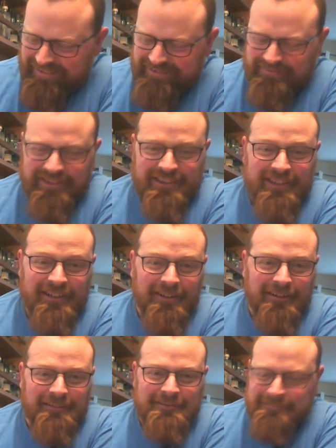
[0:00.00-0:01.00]
with
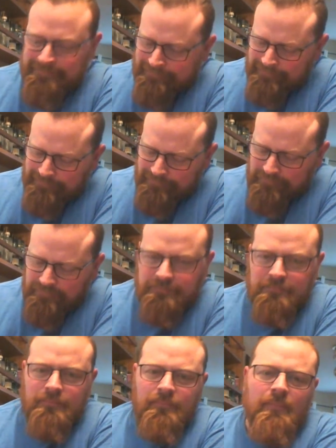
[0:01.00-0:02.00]
dinner,
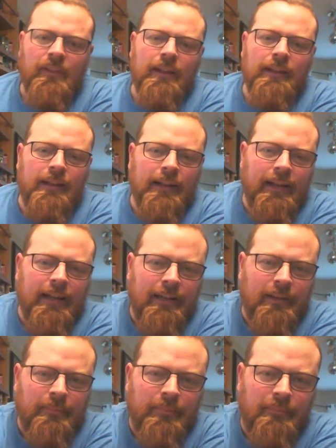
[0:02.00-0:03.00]
and then I had
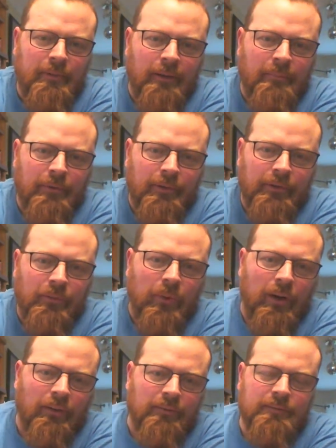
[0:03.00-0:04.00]
a boon of
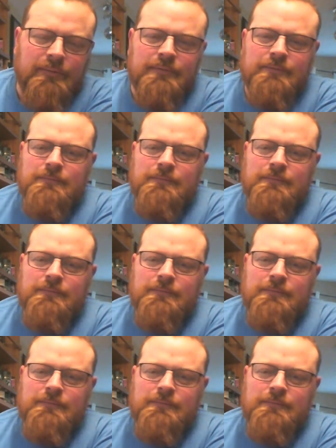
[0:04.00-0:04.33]
12.